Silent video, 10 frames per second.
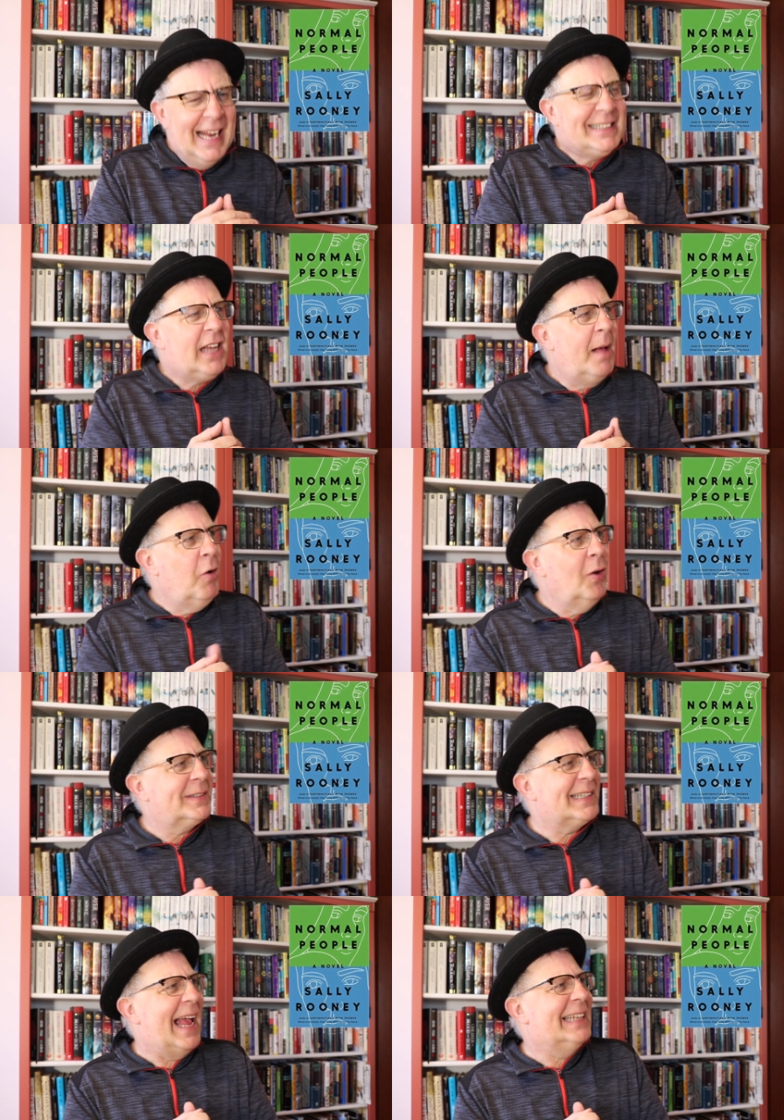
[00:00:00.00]
It's
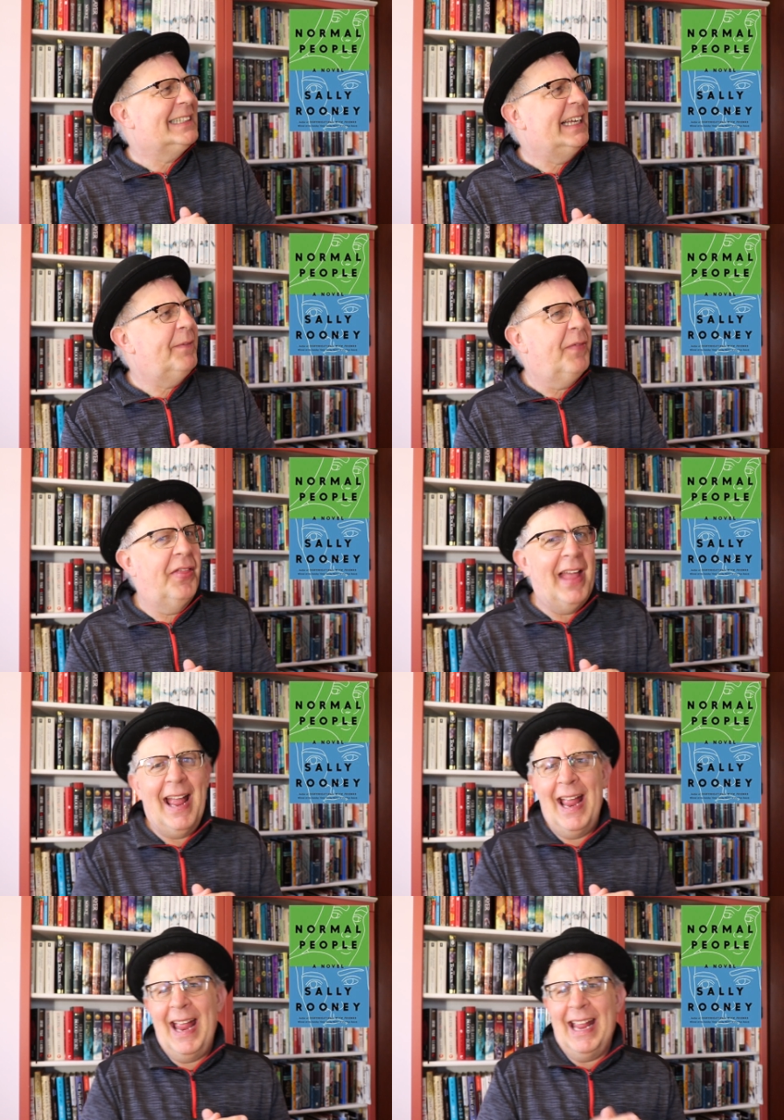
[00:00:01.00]
almost as if
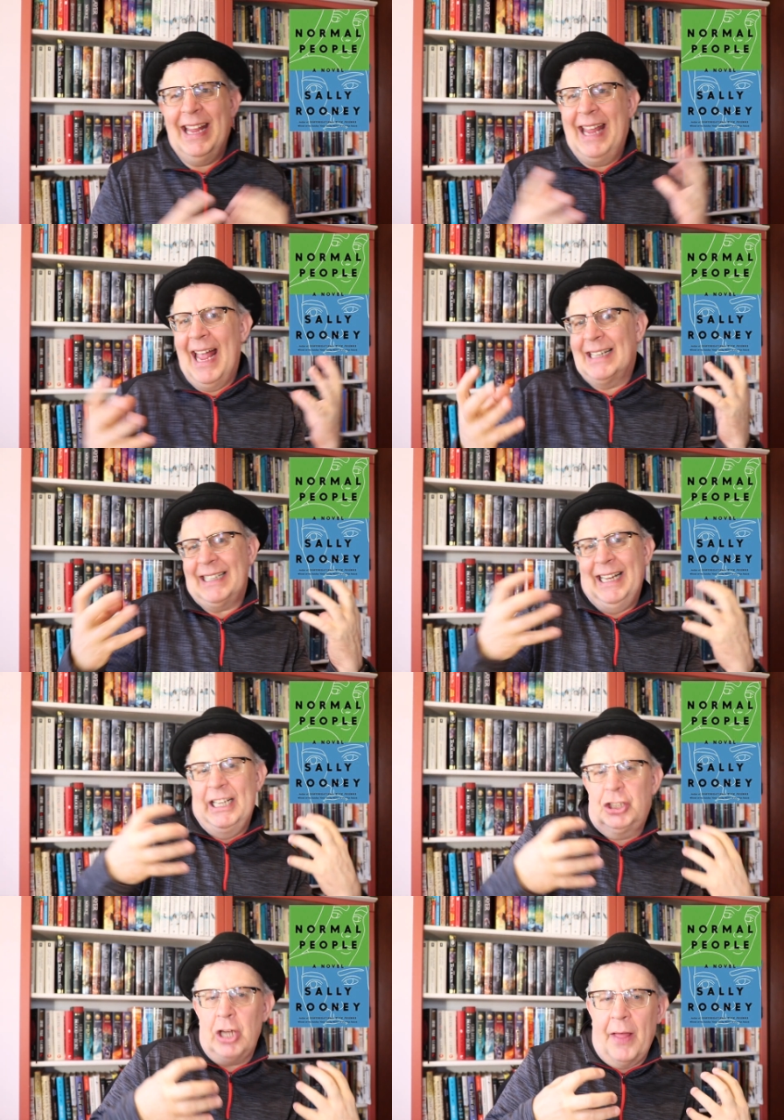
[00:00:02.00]
they get
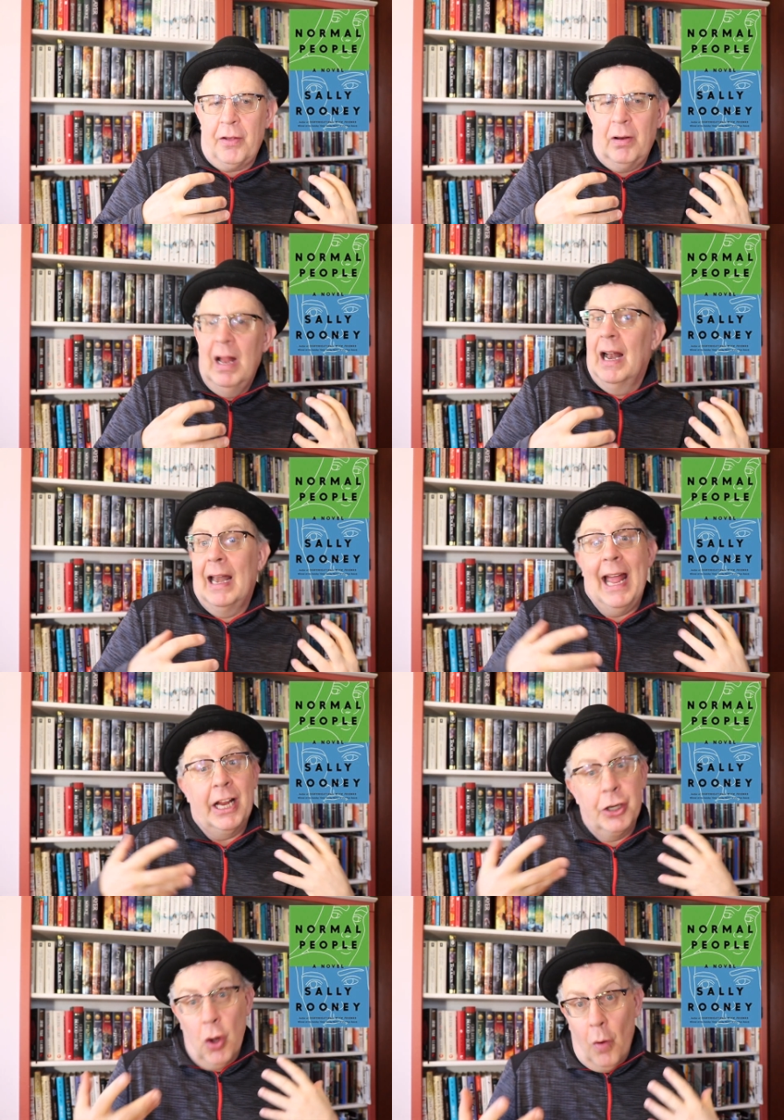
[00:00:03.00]
each other
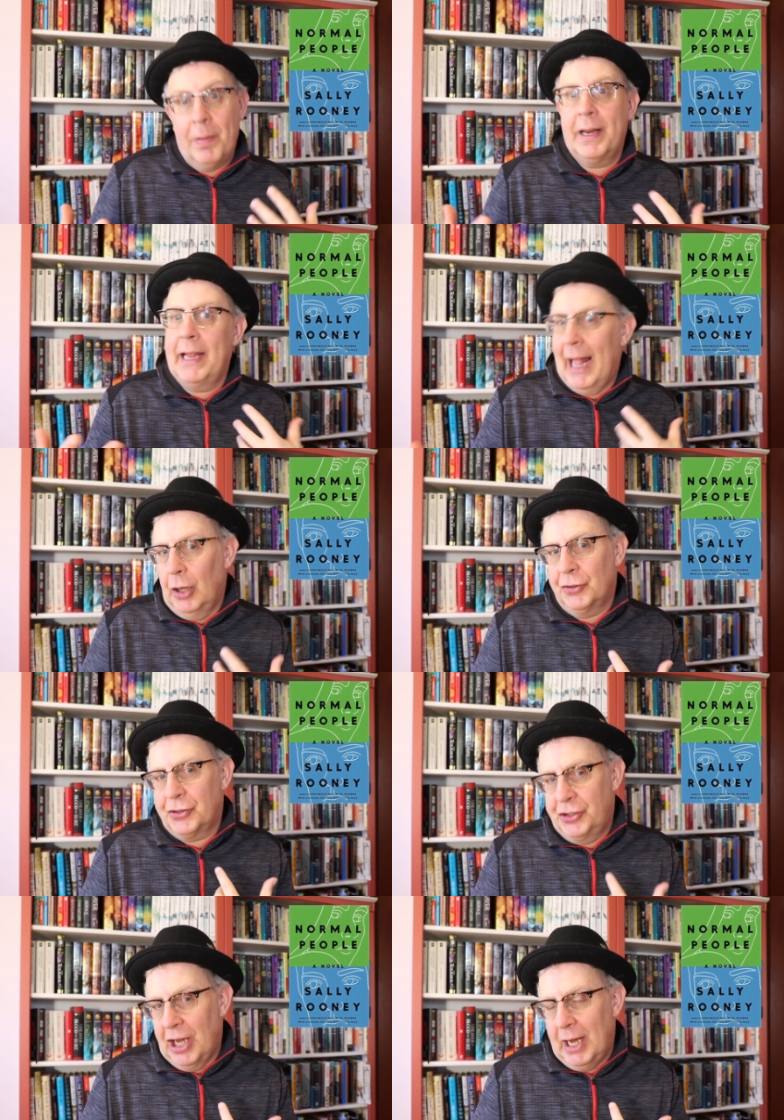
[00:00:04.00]
like nobody
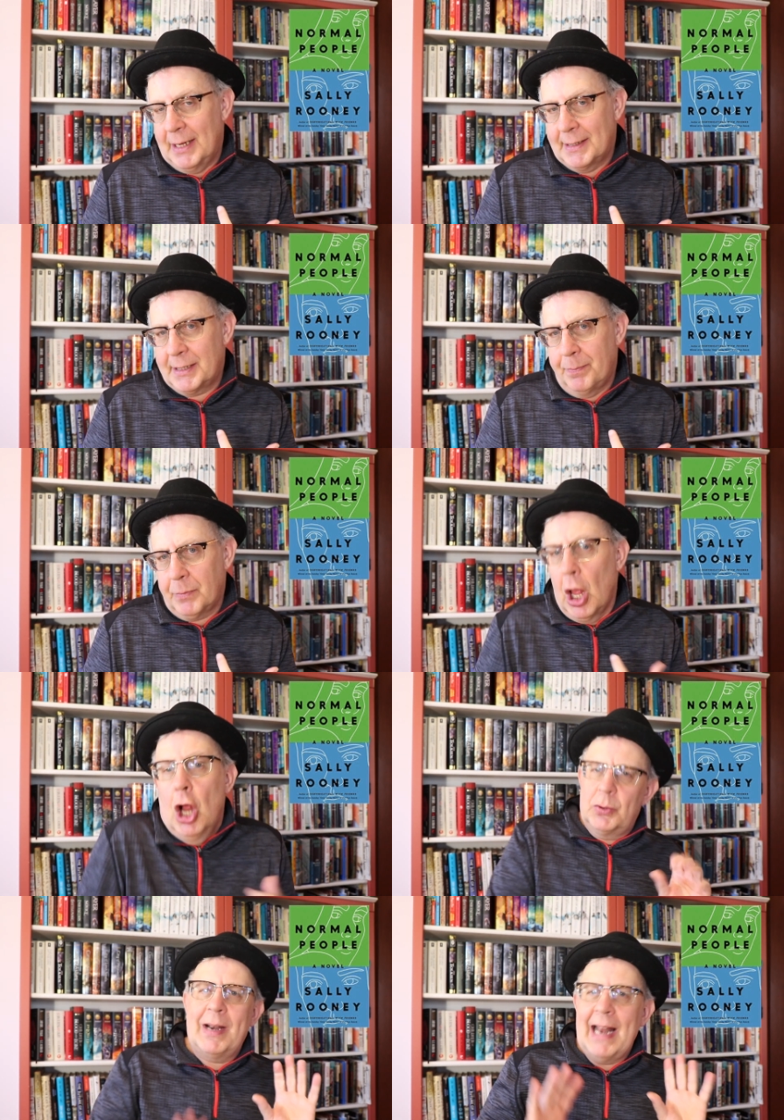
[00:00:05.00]
else does.
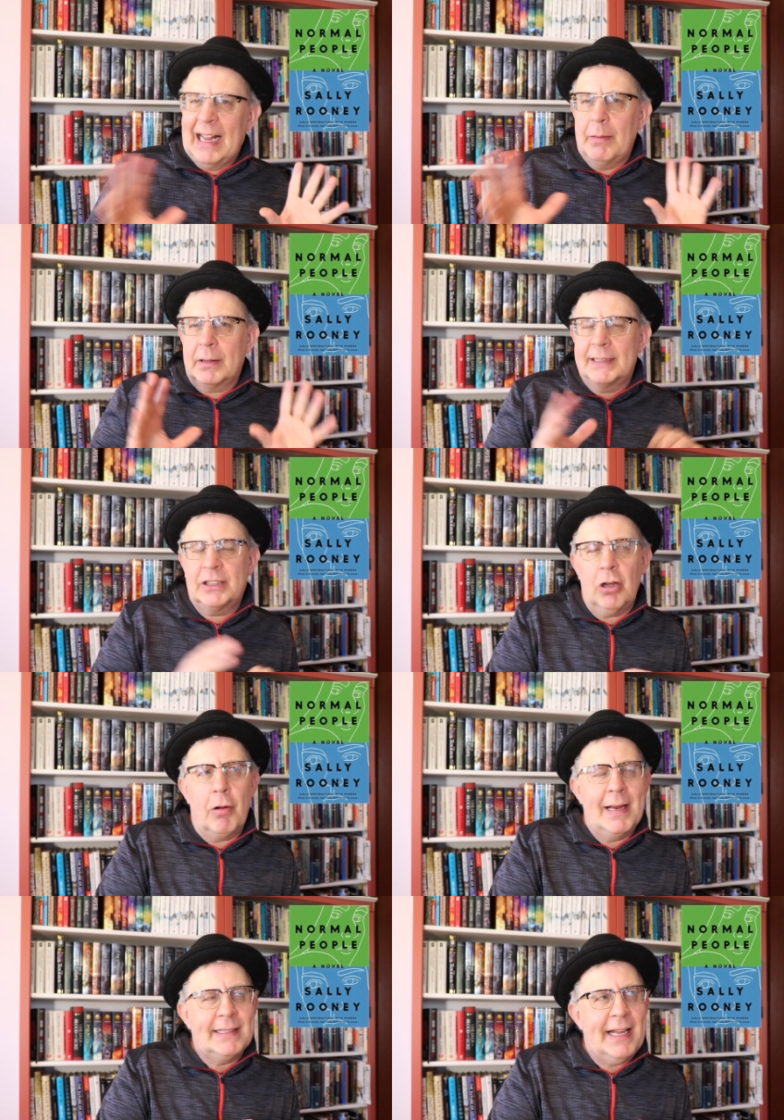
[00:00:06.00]
So what I like about this
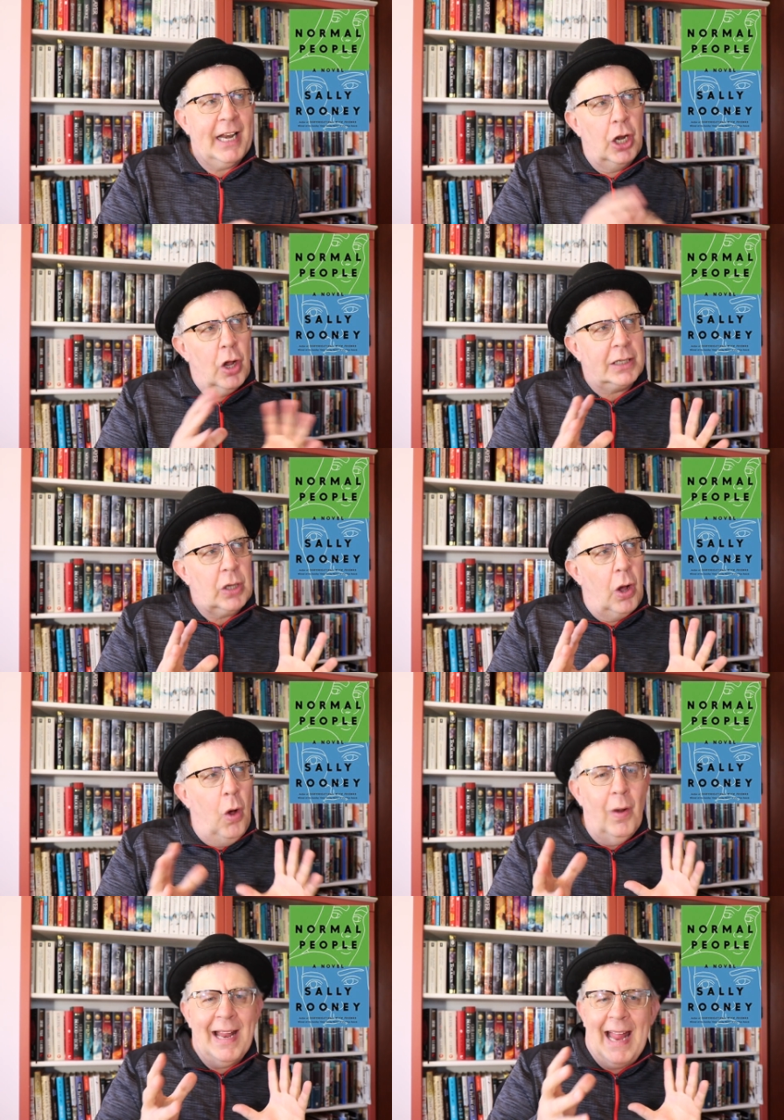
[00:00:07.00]
story is that it looked
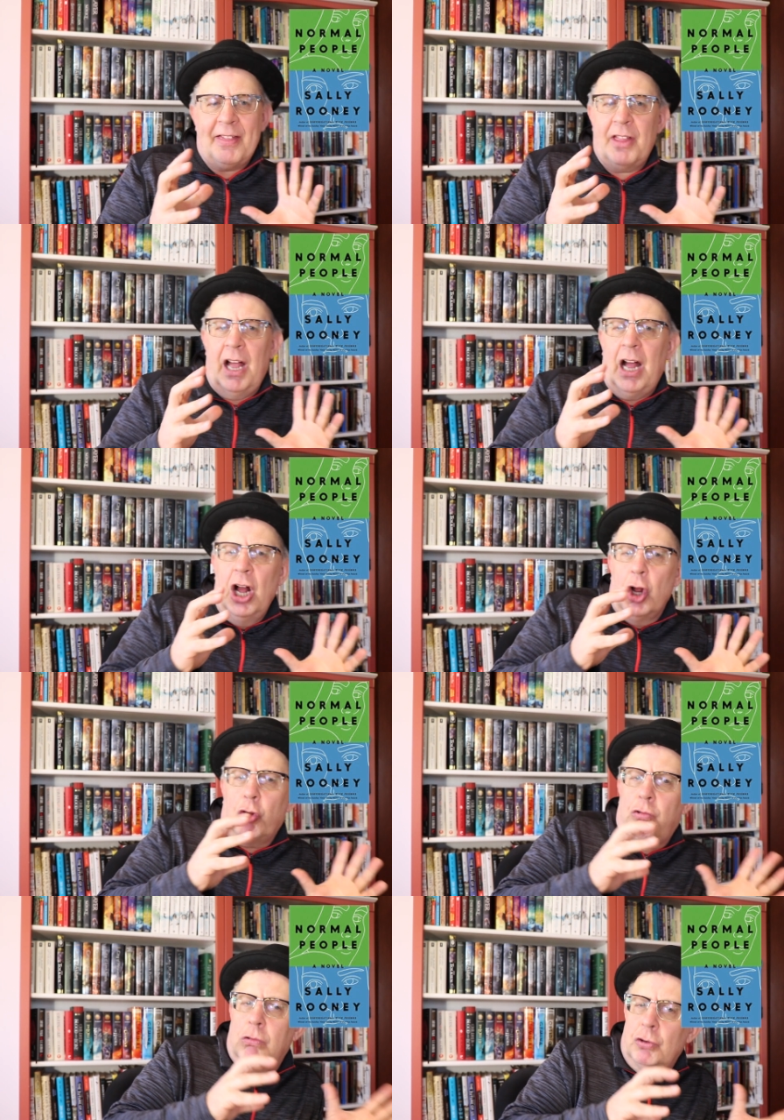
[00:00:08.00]
only at the
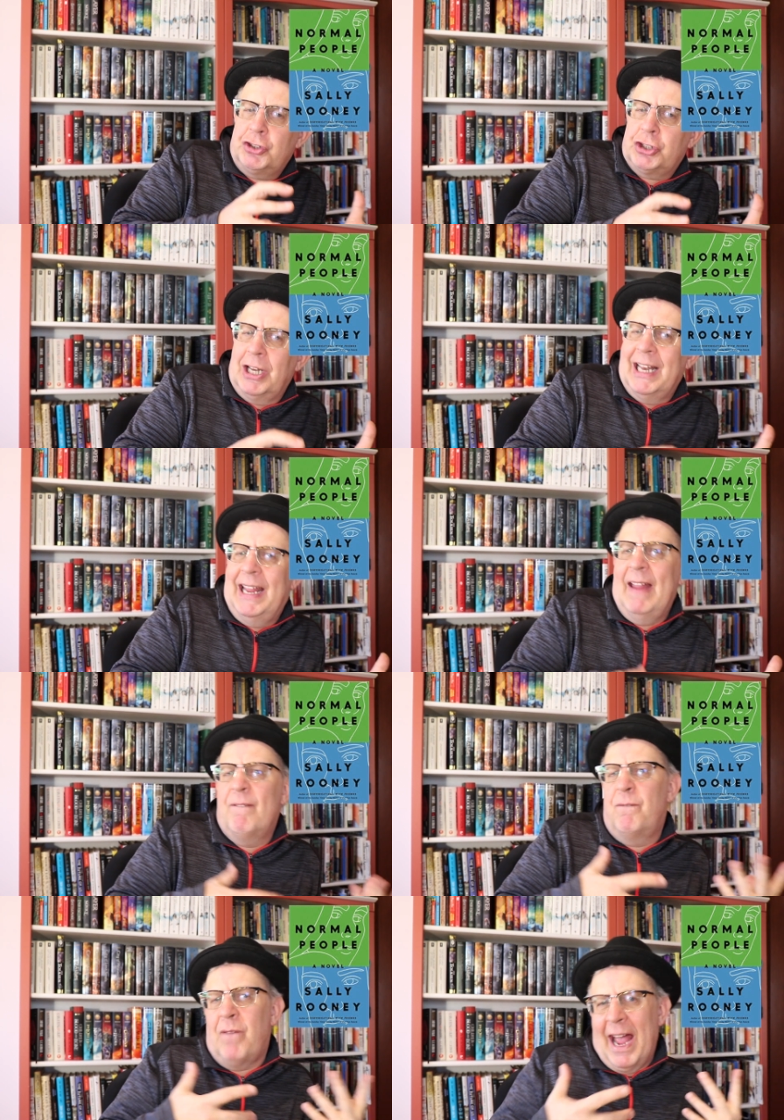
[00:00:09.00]

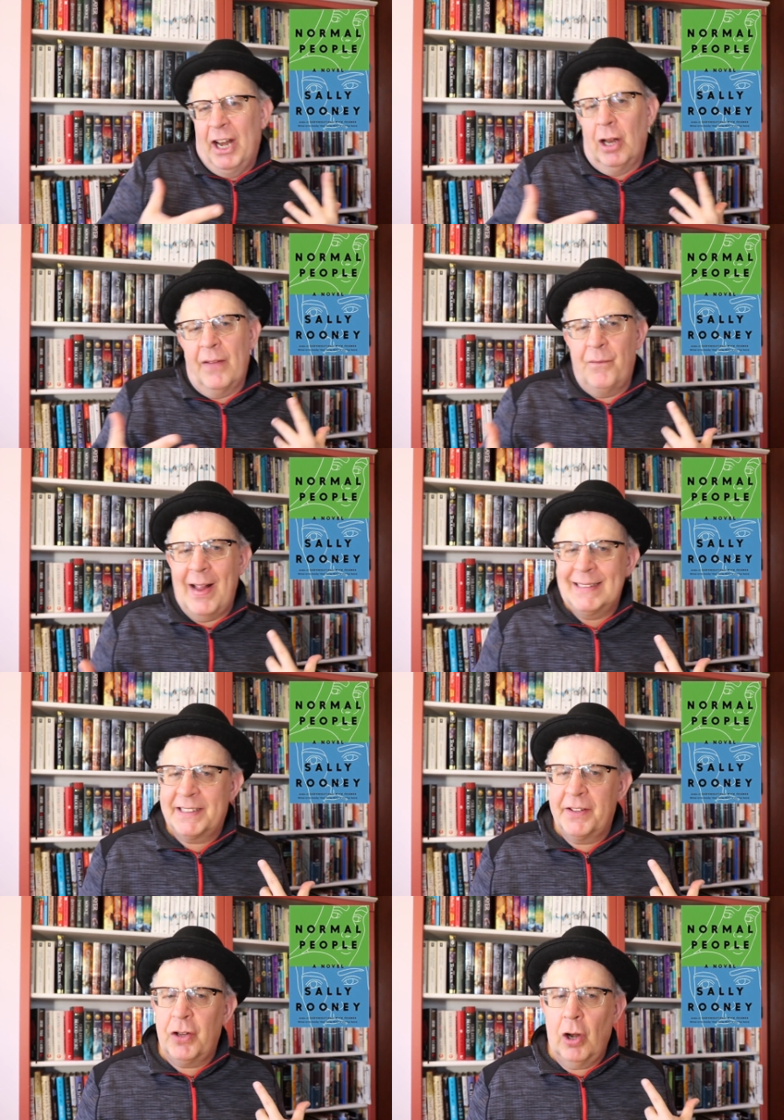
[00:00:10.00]
crucially vital
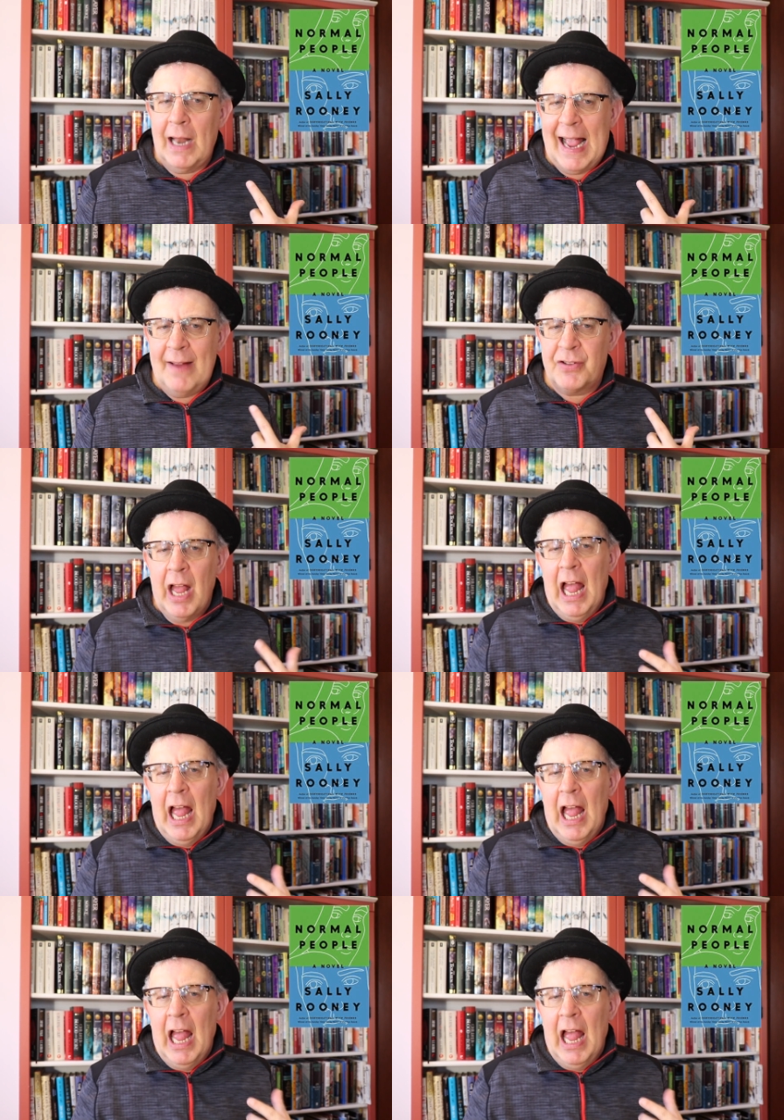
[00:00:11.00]
events in their lives